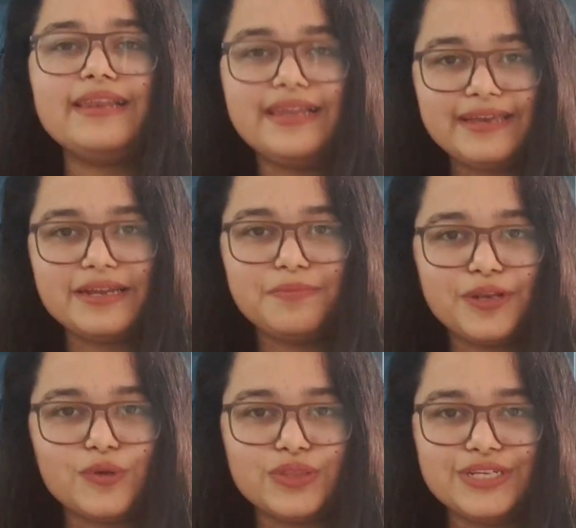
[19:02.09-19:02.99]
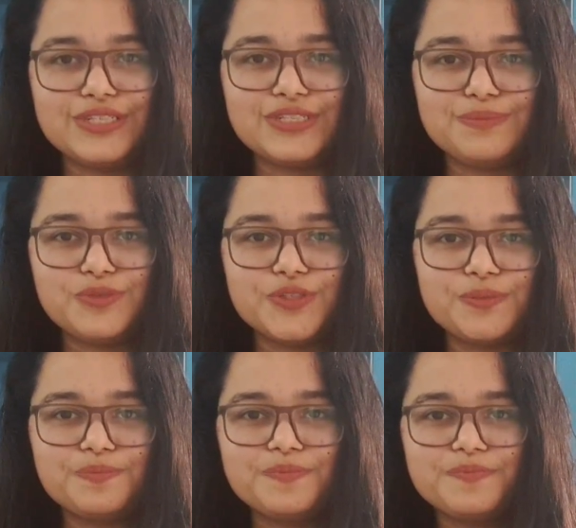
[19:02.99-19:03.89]
I'll link it below in the
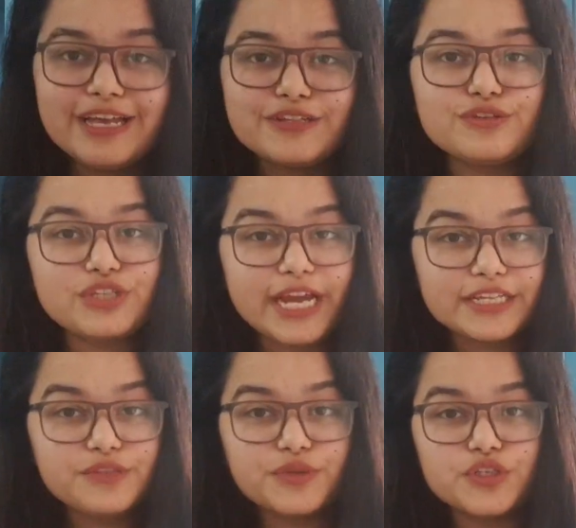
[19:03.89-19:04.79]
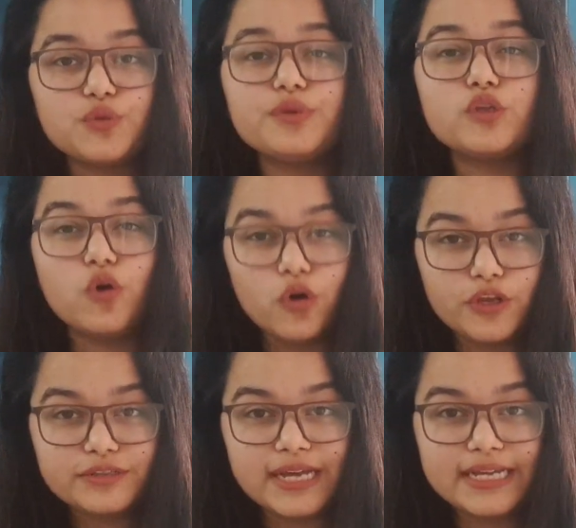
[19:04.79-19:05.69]
description. So share this video with
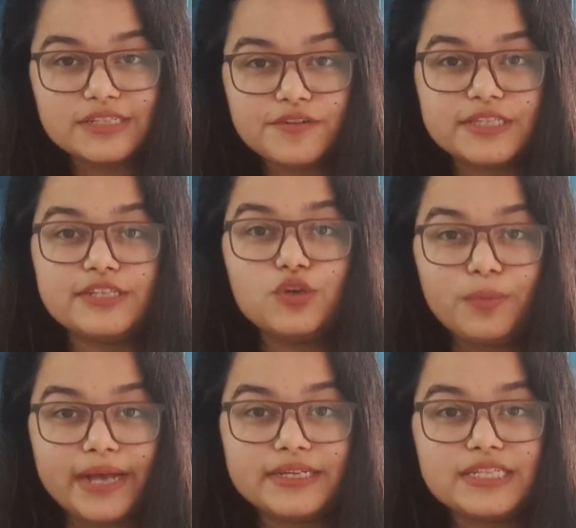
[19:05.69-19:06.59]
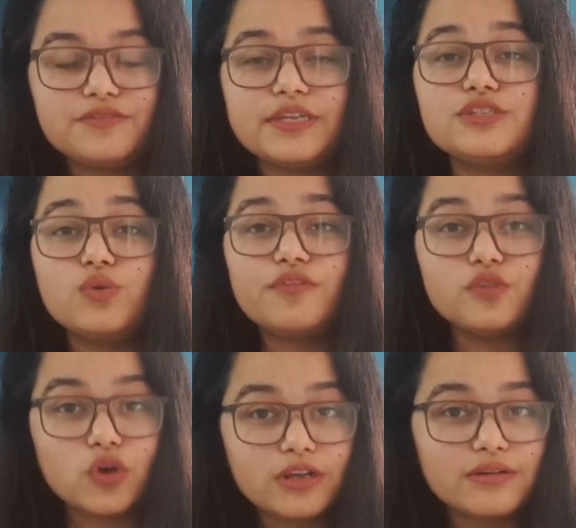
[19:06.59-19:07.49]
all your science friends and humanities friends
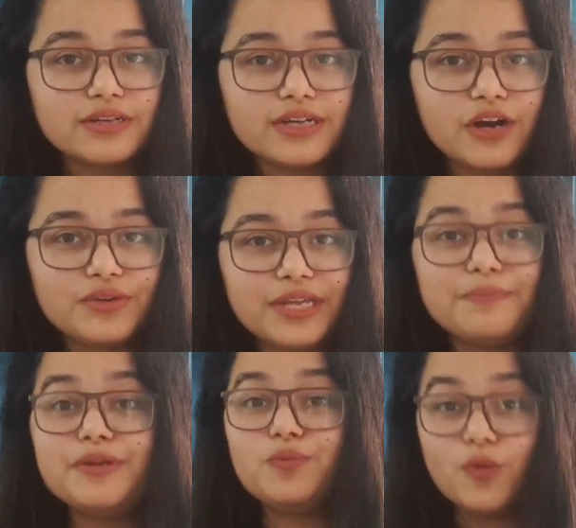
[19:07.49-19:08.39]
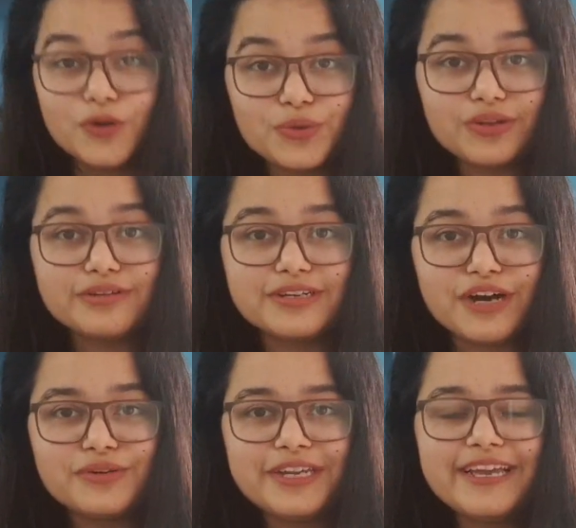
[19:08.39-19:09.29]
who have not learned accounting but want to
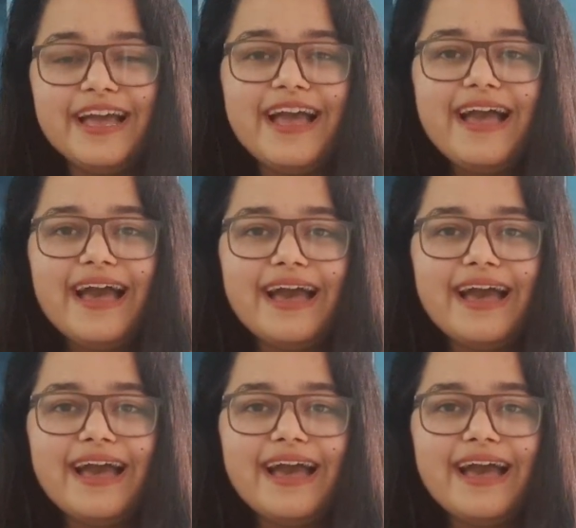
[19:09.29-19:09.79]
learn accounting.